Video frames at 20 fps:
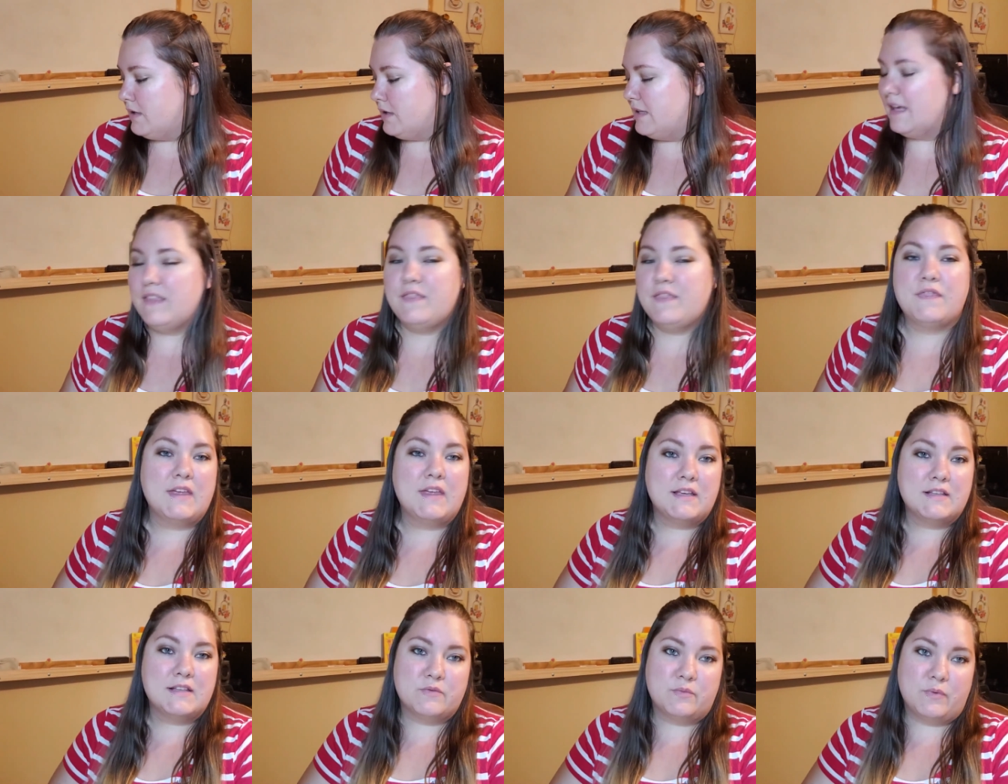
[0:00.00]
get
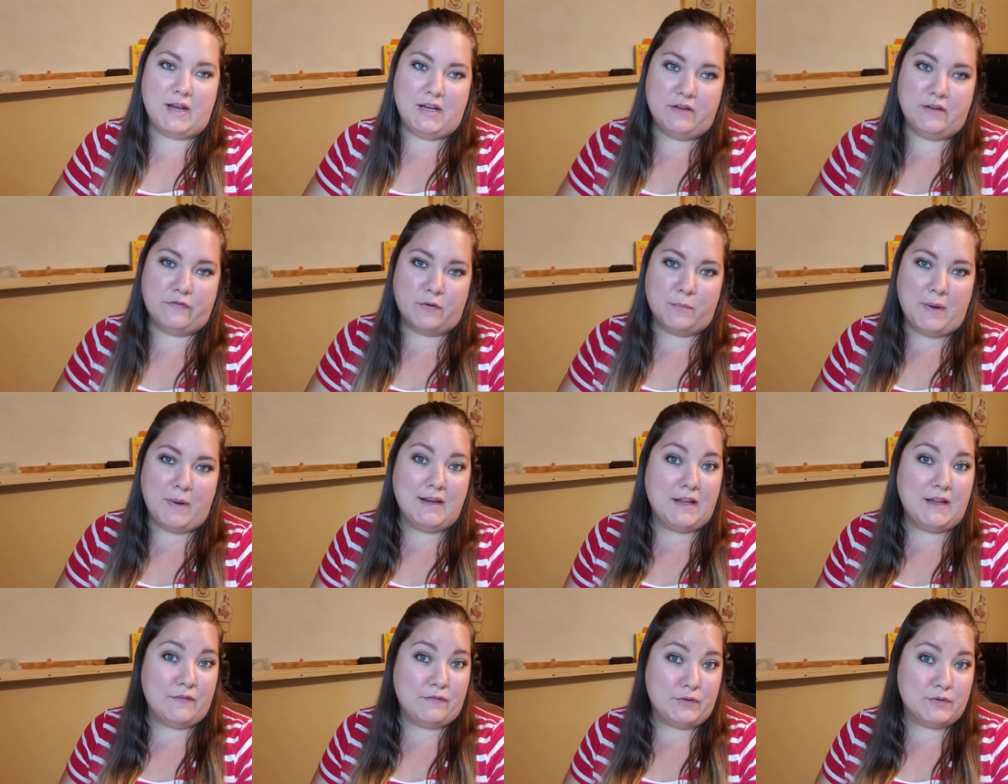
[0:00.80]
things ready for my
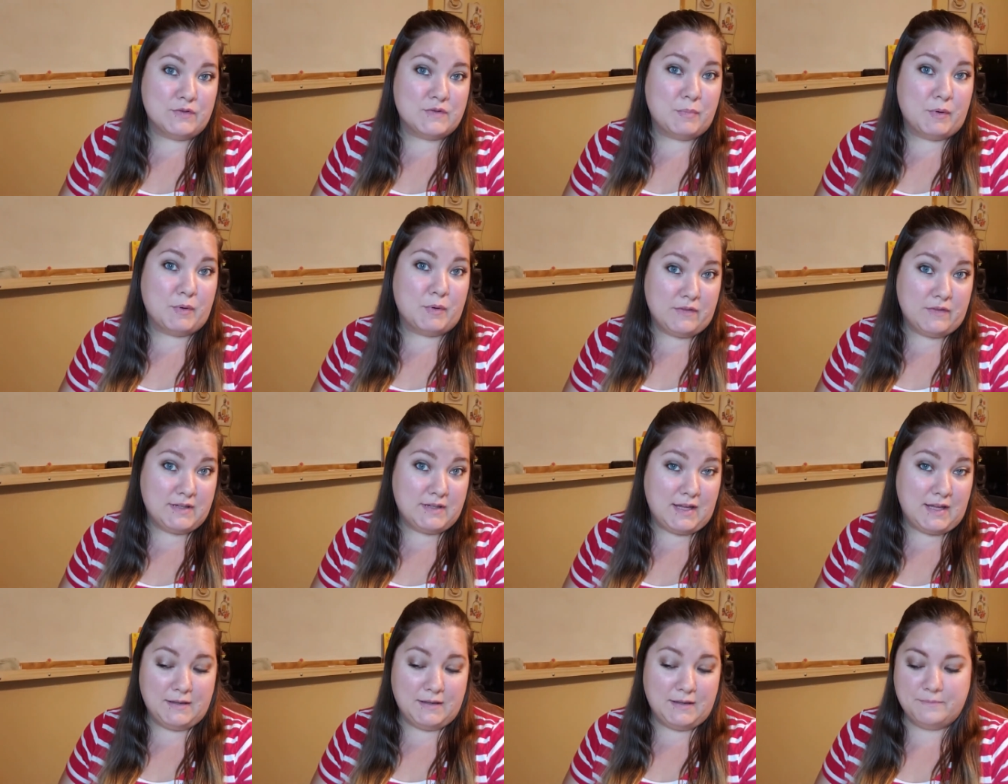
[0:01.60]
nephew's
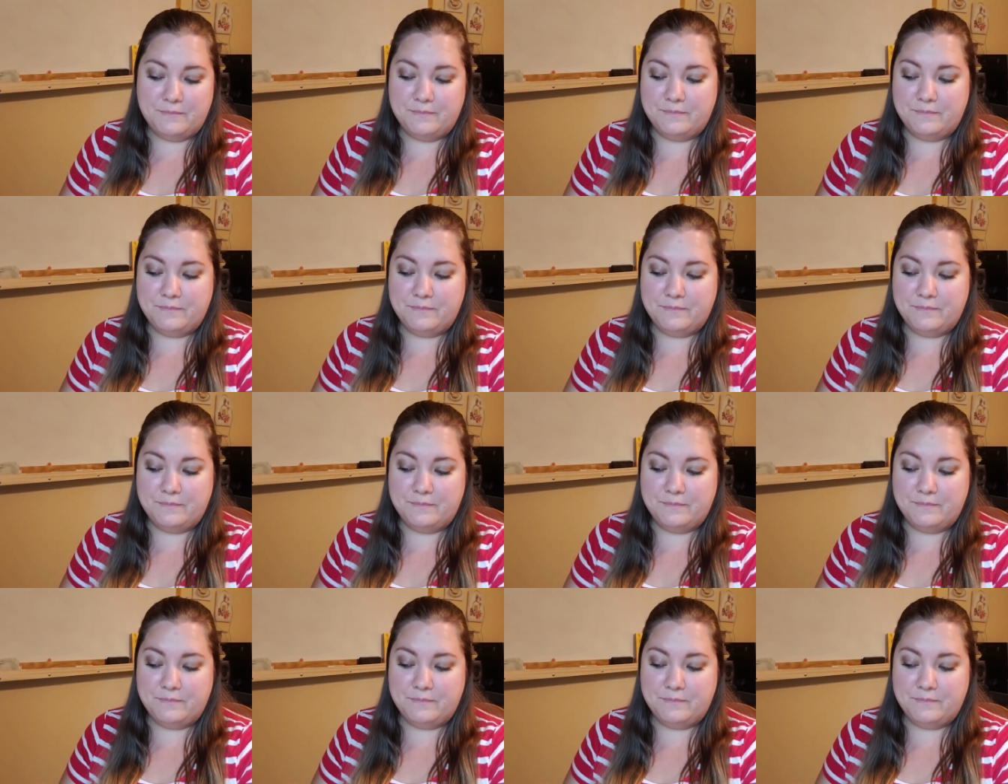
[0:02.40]
birthday.